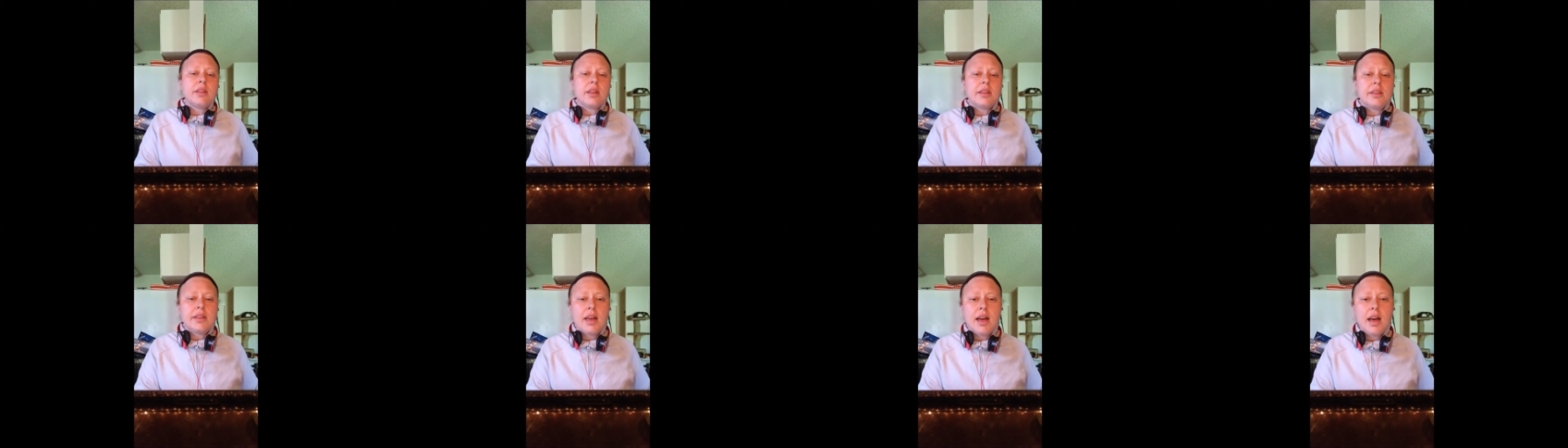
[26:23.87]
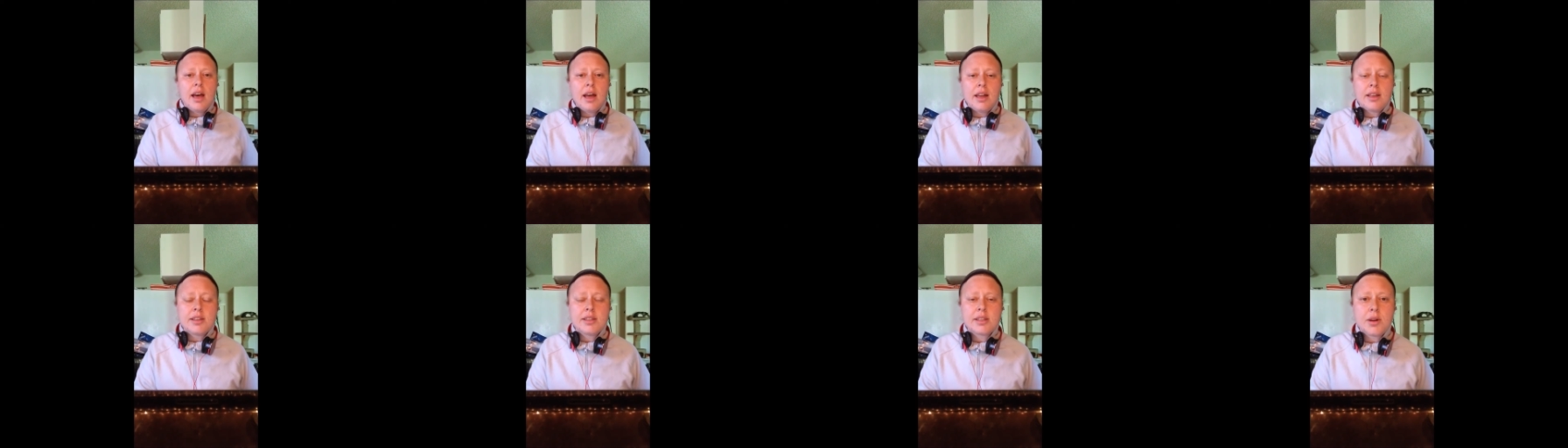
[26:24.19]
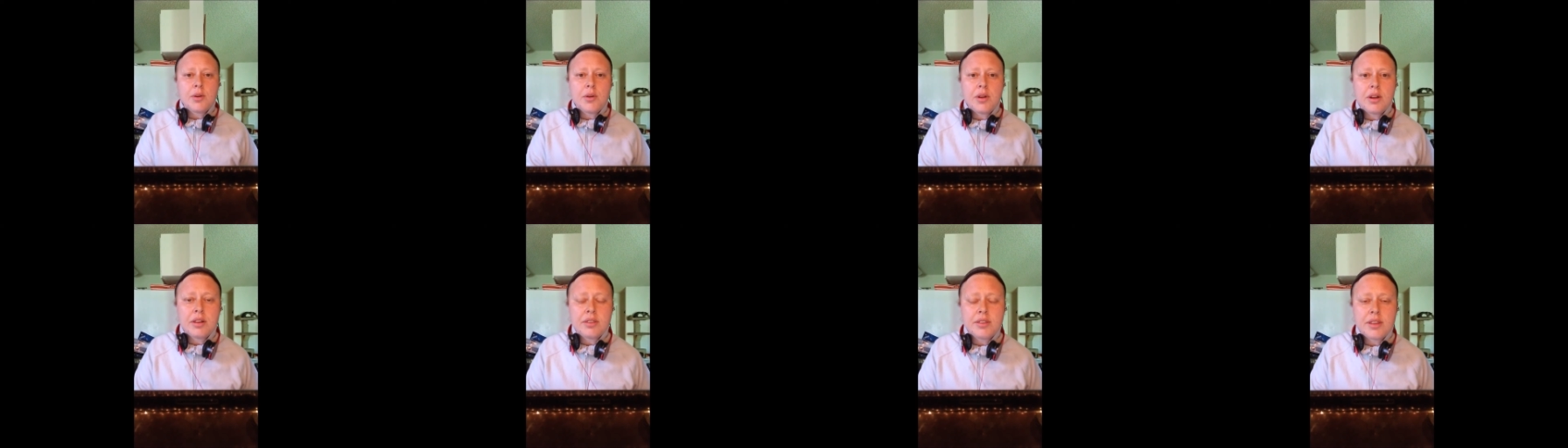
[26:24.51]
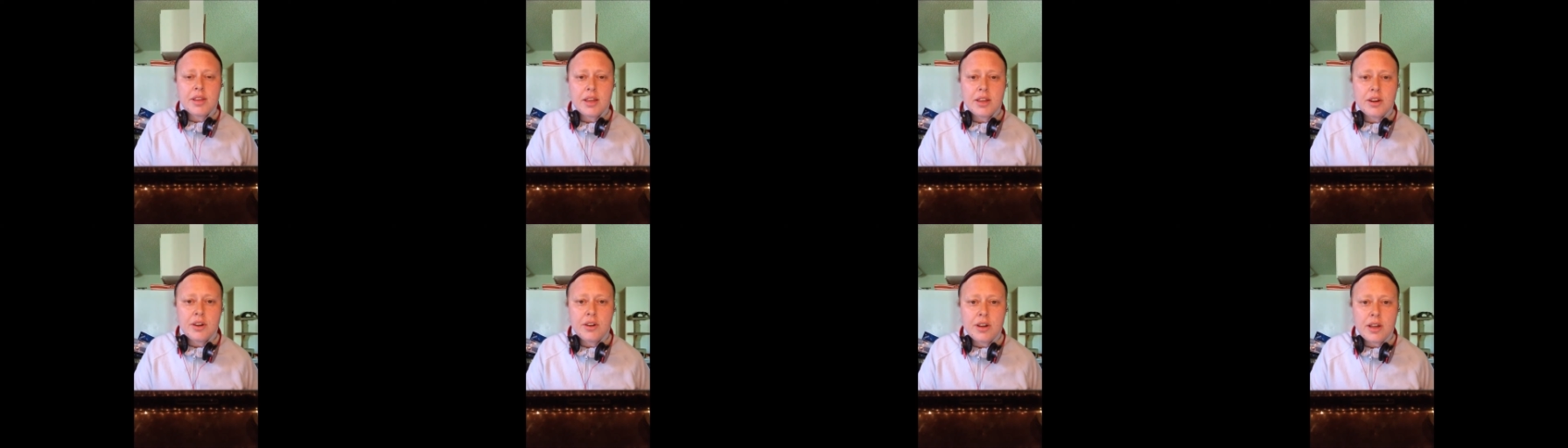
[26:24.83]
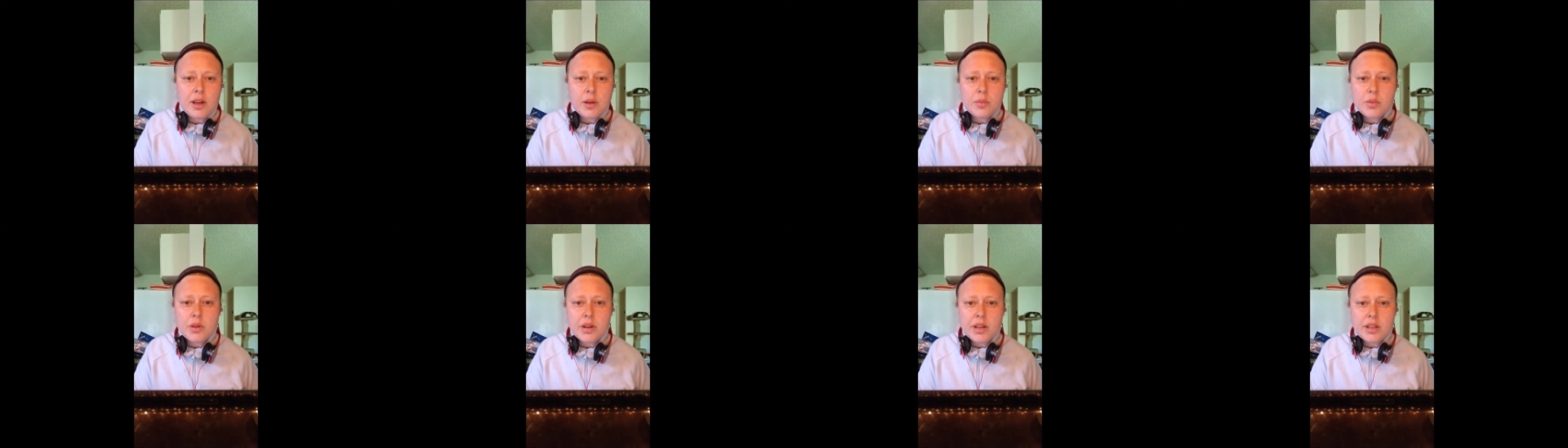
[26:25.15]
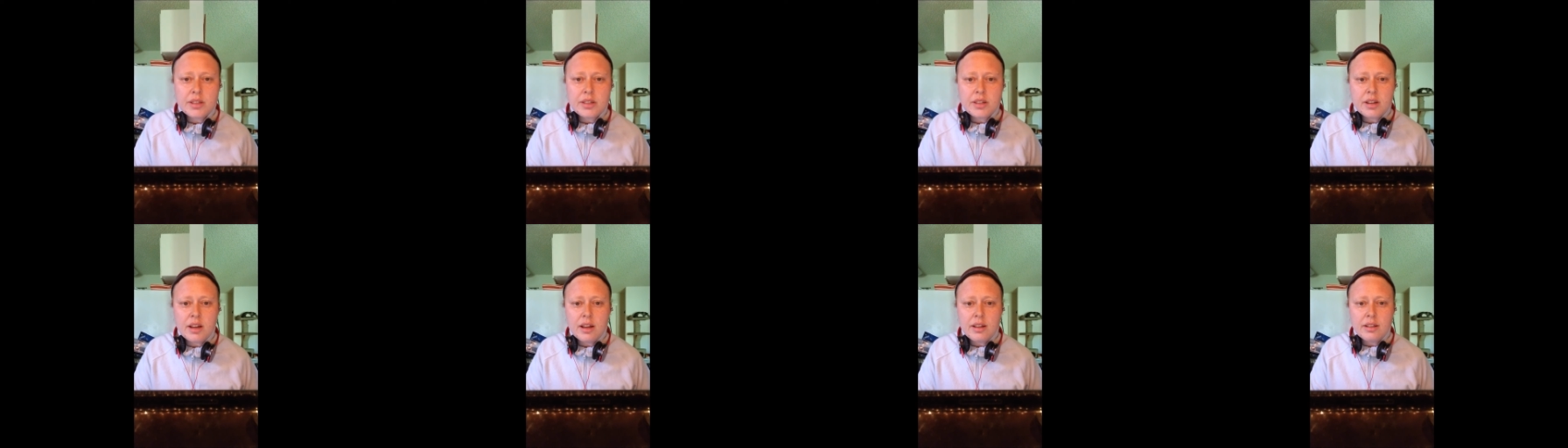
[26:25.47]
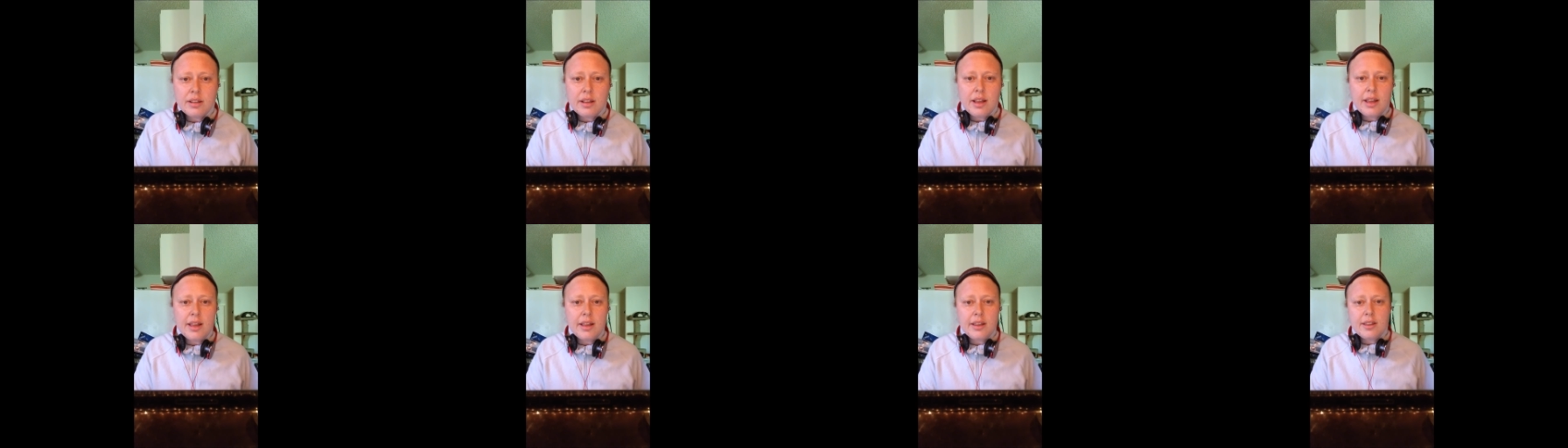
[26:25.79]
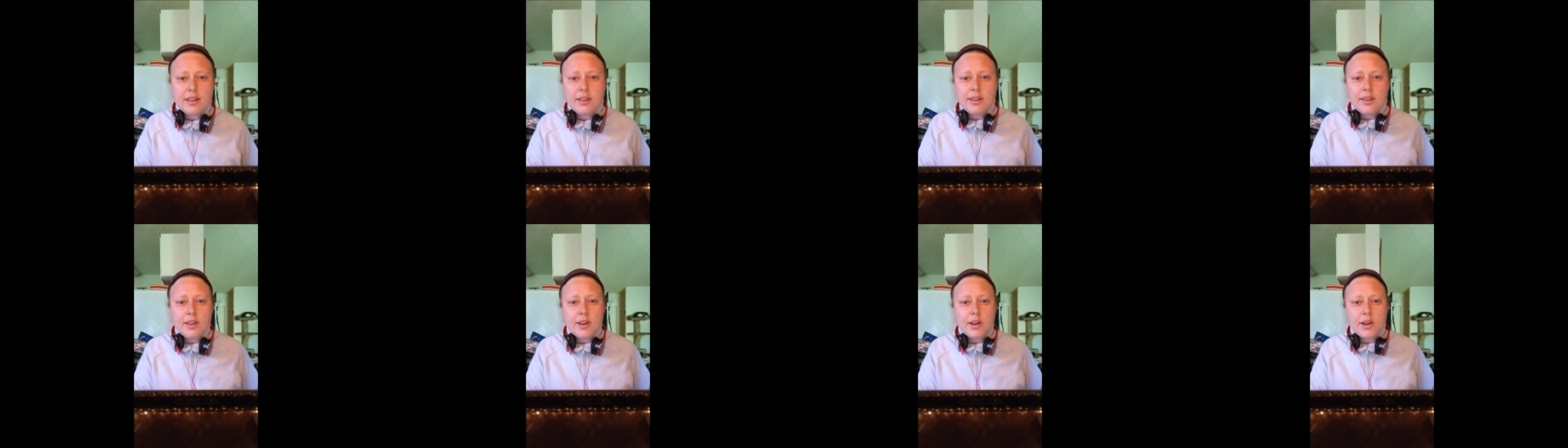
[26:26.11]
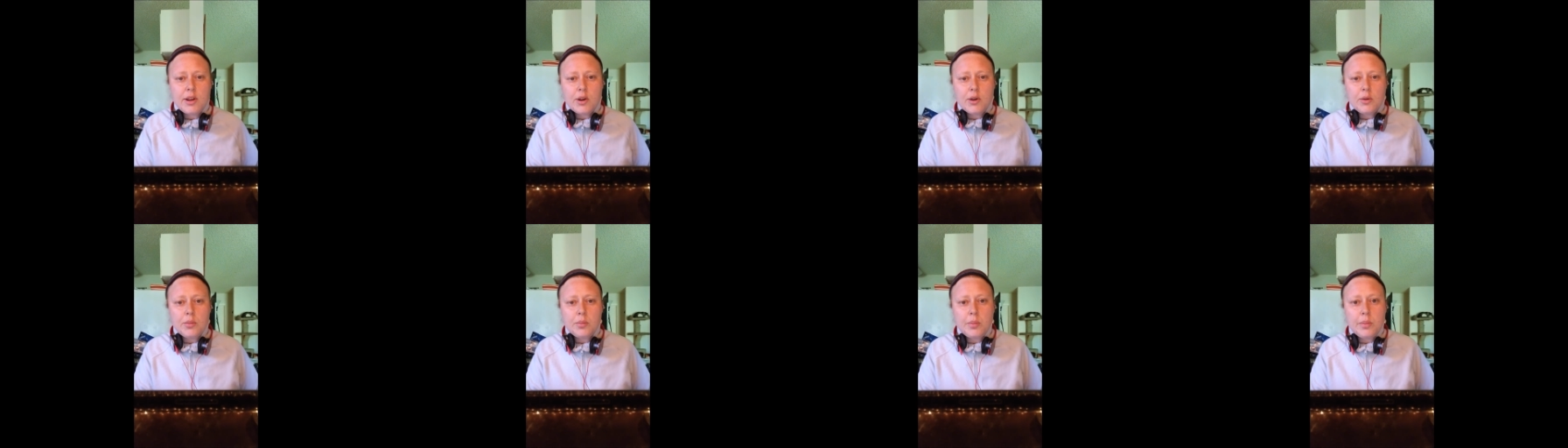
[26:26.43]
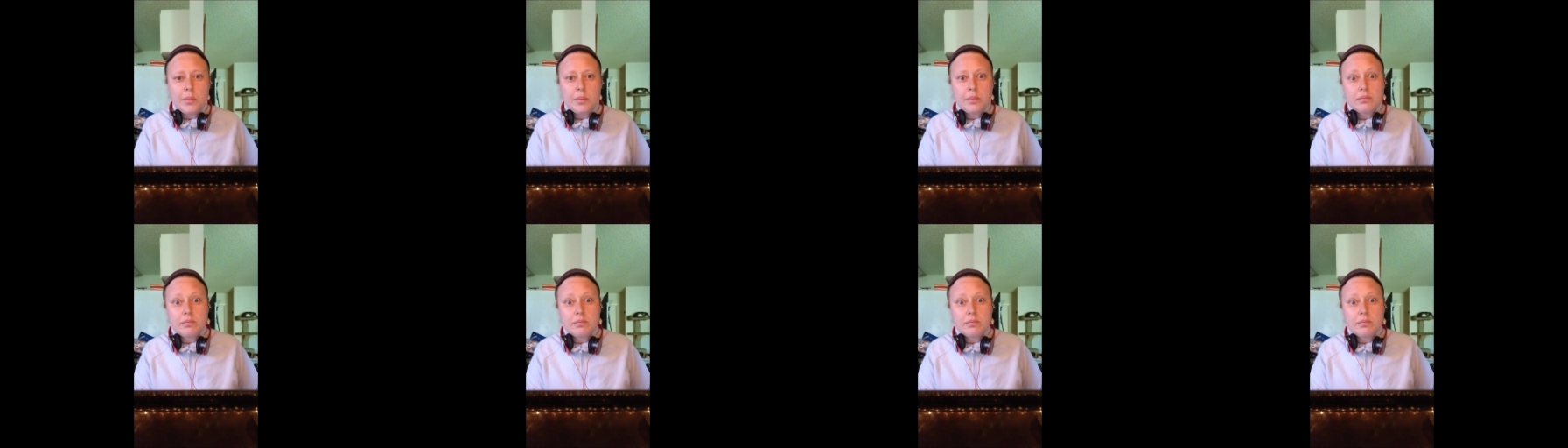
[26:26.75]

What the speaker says: yeah, it's going on the internet, but it's not like, you know,